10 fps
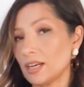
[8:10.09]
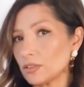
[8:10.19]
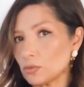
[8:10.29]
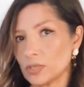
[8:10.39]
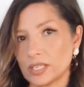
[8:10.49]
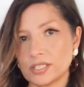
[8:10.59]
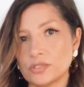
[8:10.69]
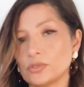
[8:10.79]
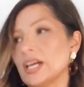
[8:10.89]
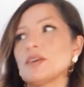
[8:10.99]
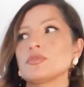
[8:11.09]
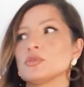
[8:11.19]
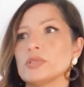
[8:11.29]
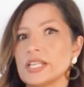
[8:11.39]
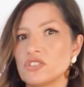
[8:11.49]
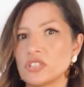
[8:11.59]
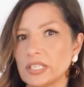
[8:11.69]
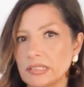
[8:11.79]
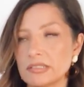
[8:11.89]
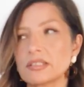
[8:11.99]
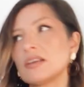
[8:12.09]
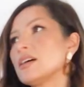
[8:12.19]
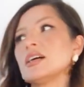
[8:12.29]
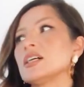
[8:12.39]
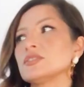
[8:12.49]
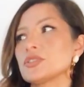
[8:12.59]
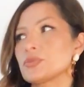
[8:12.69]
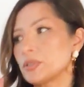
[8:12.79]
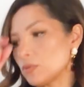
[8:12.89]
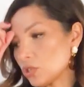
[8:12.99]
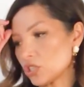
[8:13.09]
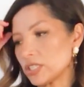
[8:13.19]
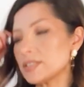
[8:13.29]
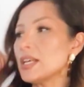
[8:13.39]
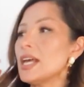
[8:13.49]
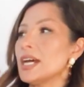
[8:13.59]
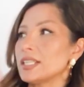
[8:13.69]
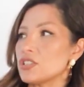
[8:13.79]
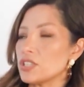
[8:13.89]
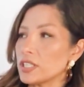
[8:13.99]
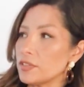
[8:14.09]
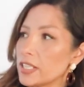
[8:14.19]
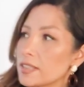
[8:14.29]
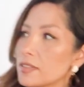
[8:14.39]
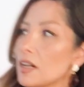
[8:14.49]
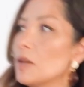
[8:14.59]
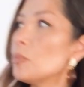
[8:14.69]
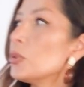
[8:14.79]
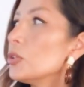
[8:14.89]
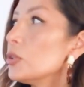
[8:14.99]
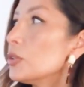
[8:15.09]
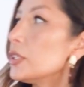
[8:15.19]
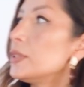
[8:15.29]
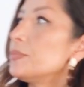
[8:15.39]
otherwise you'll have grey jeans after 3 washes. And I'll just give you an example.